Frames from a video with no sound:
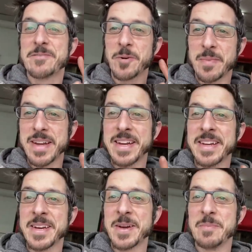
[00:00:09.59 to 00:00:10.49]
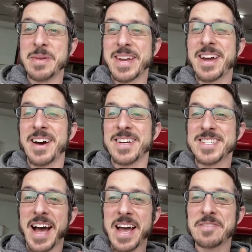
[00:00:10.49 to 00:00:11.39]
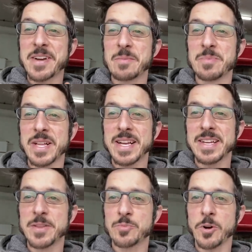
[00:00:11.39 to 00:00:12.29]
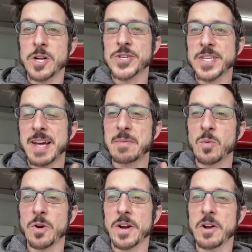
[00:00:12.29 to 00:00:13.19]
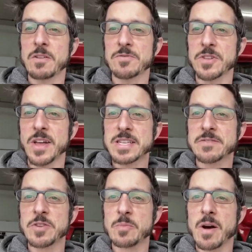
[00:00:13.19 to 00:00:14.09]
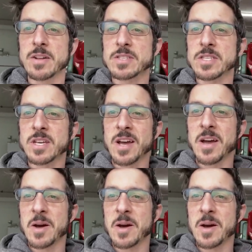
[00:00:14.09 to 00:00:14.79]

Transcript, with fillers: for me because I have completed the project I've been working on for the last few months,